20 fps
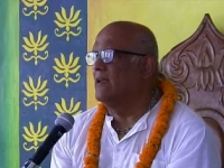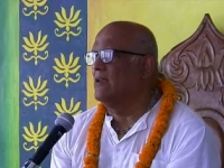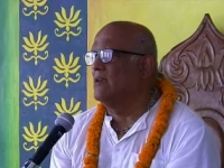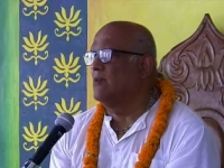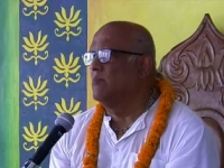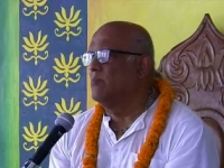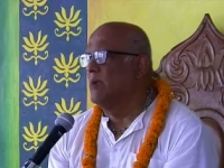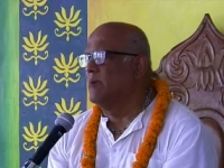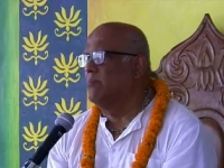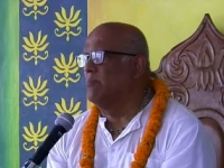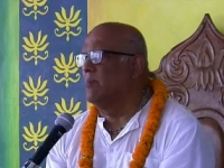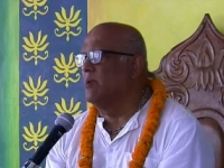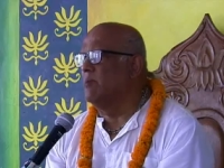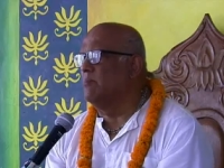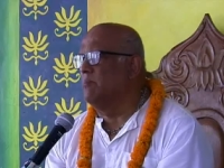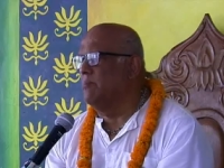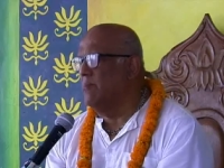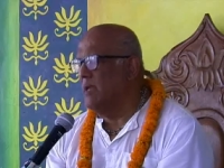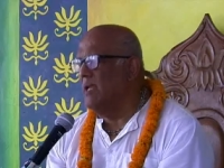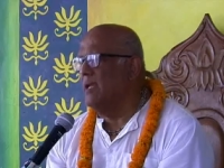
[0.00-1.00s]
and
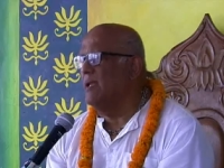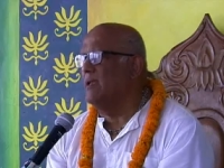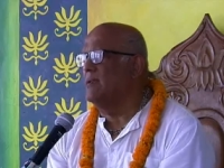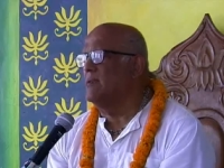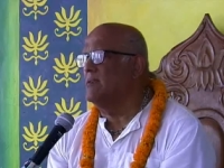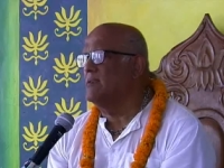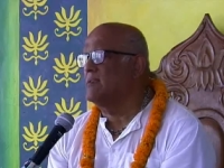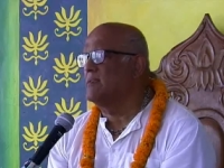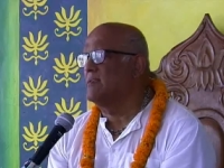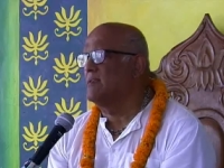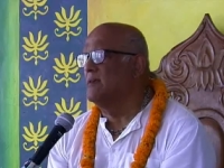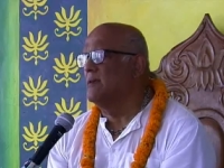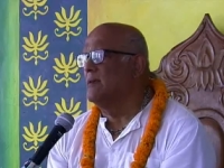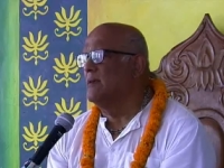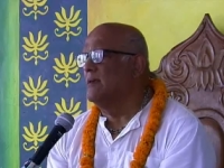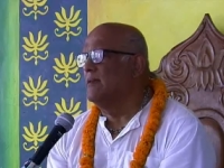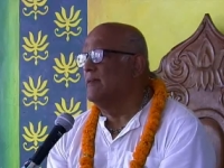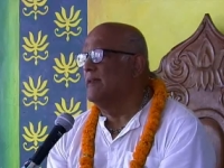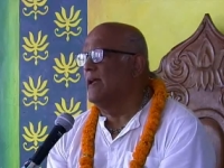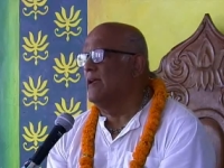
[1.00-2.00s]
commitment means
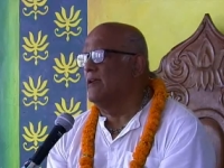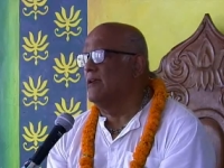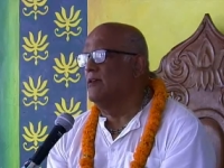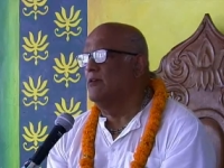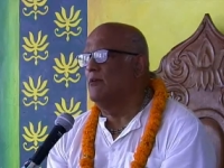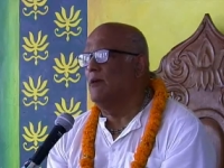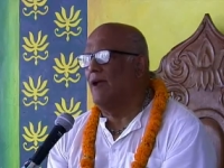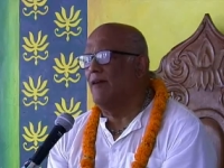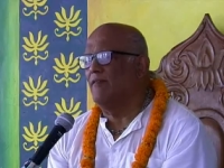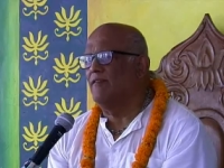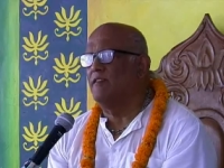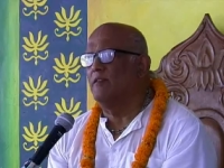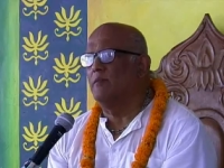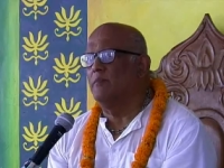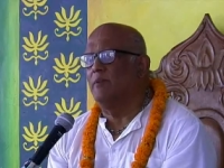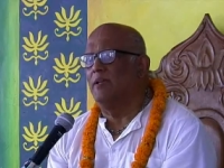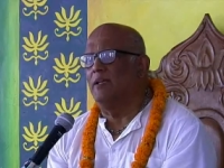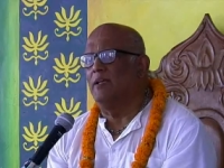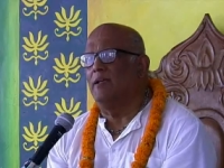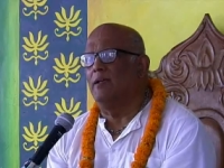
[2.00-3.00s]
that you have to
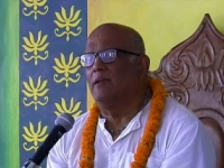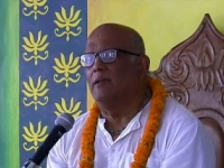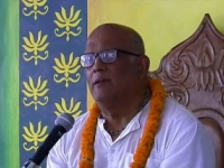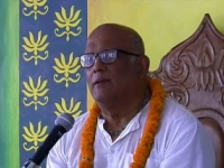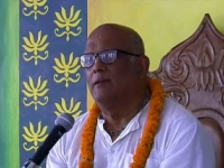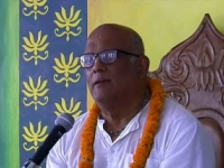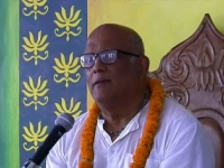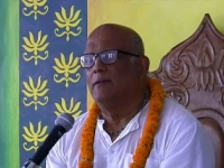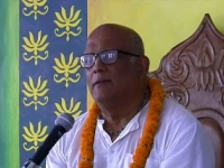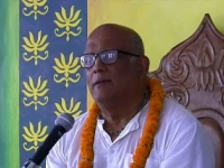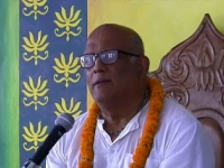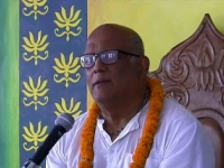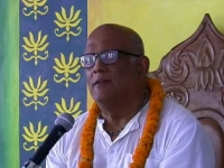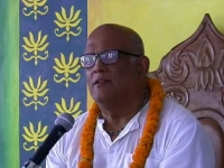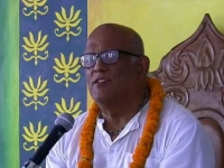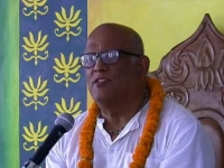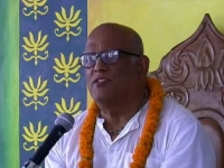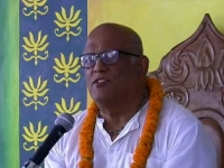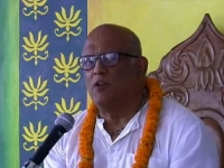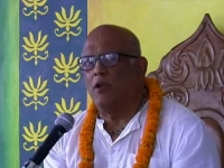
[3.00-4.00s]
be
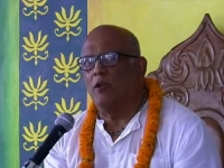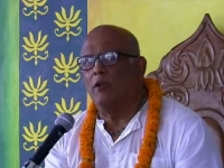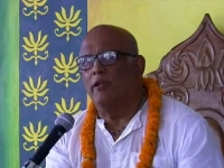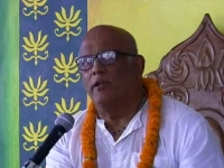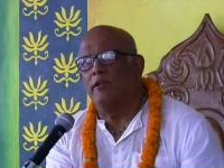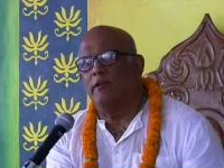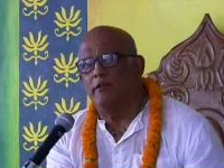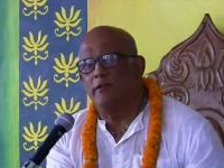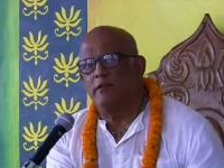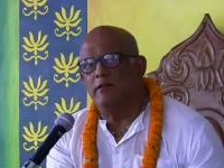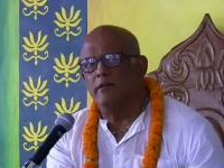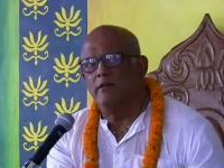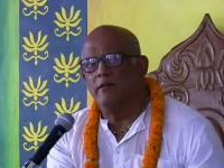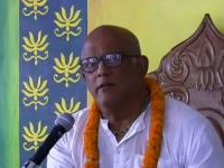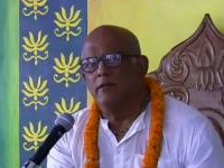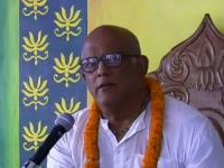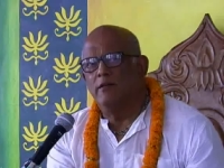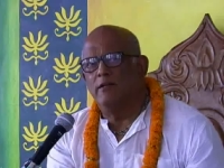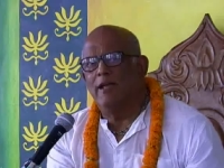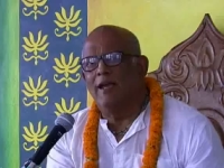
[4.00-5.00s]
solid,
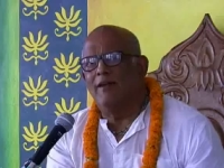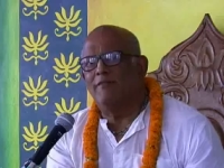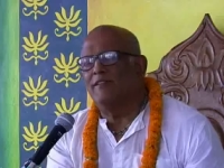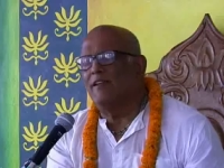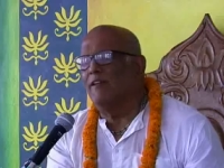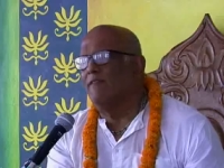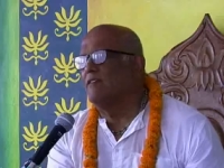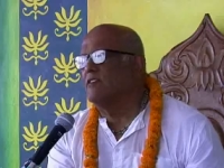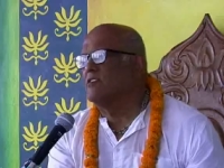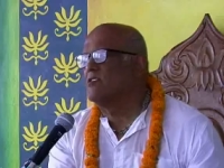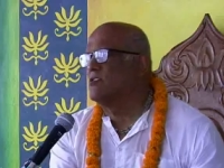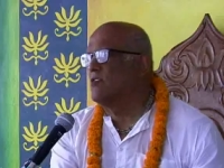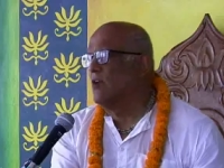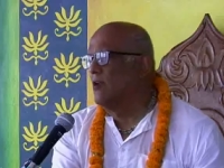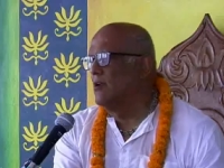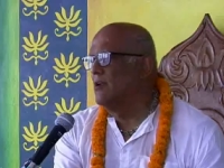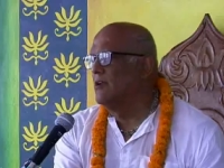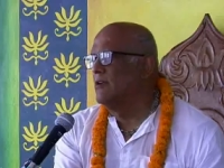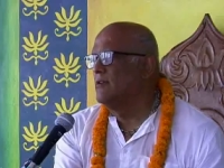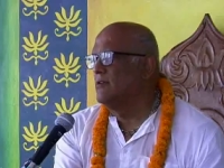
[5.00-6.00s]
you have to have a
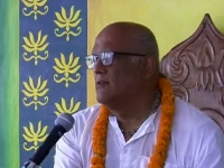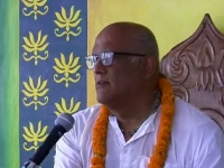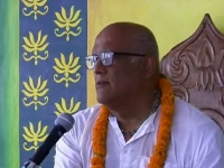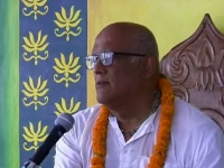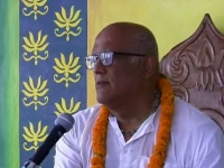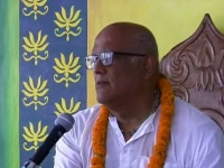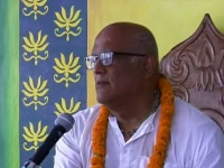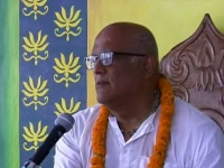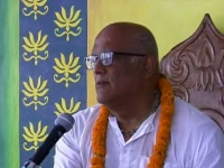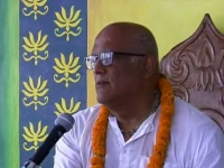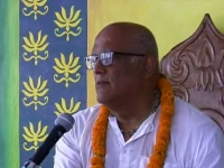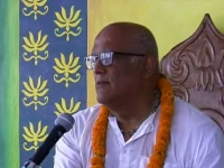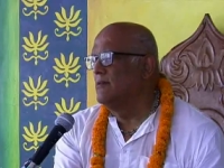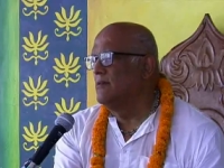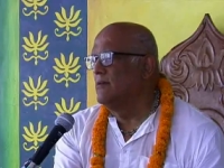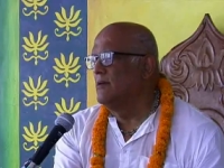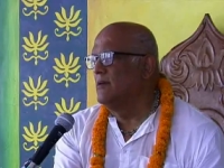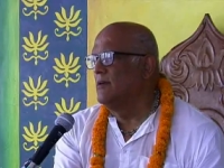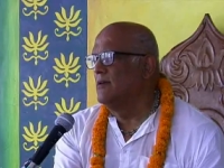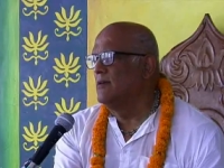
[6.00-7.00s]
solid
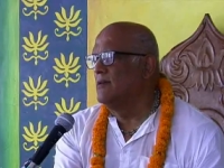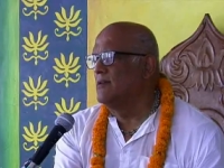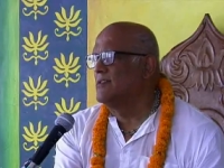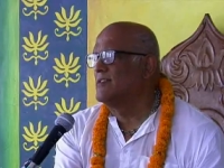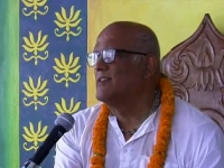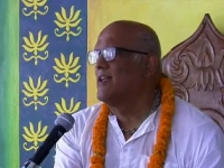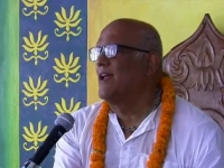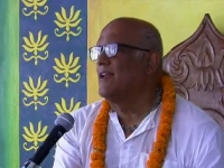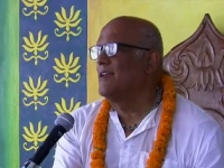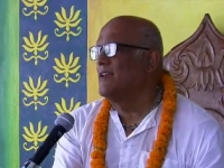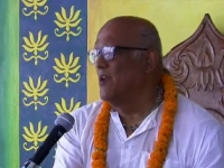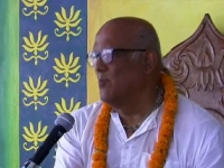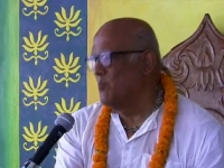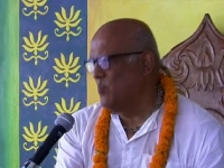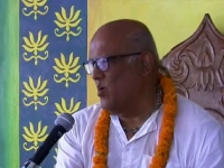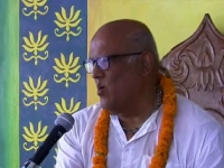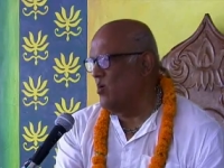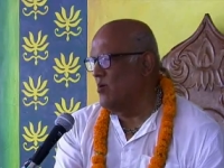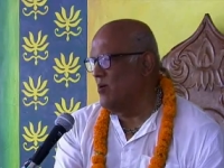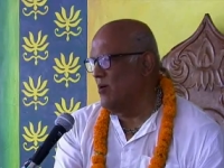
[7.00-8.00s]
uh, sadhana
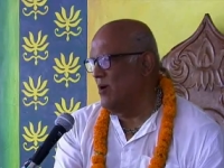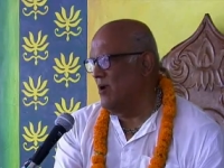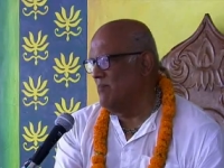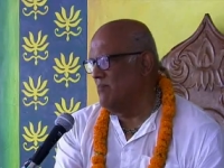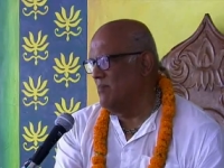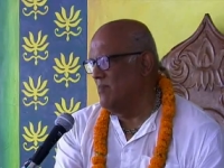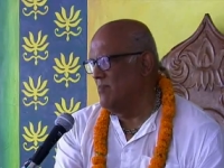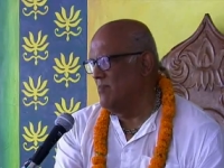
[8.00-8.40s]
program.